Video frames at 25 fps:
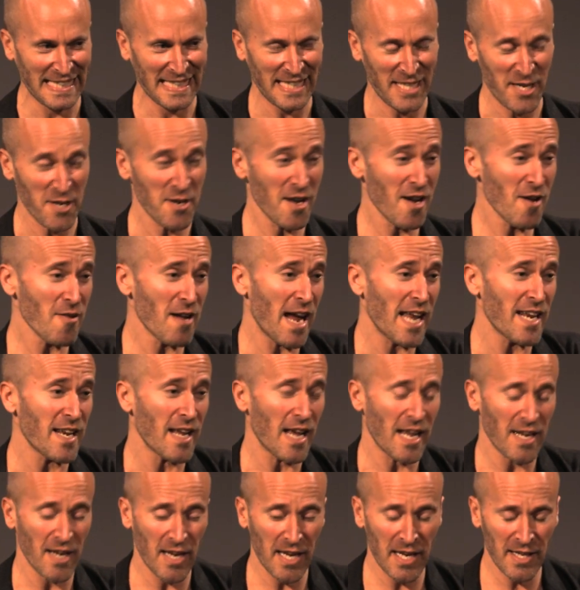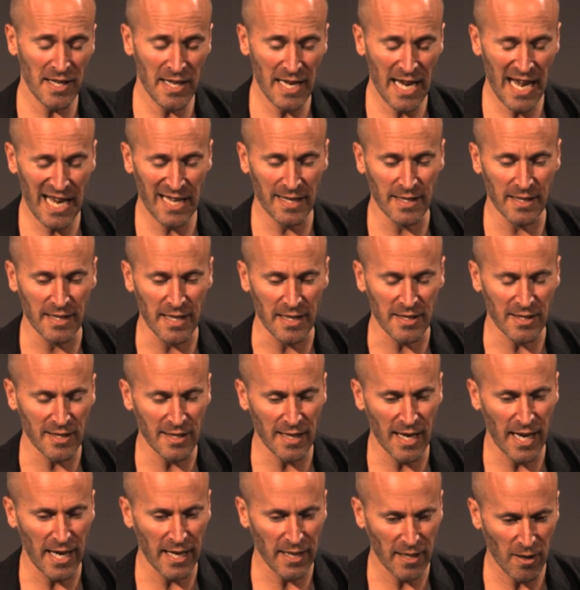You know, and, and in the end, it's
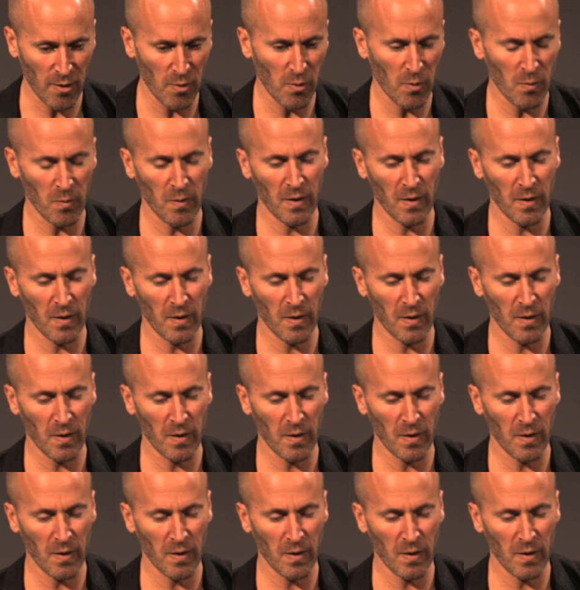like,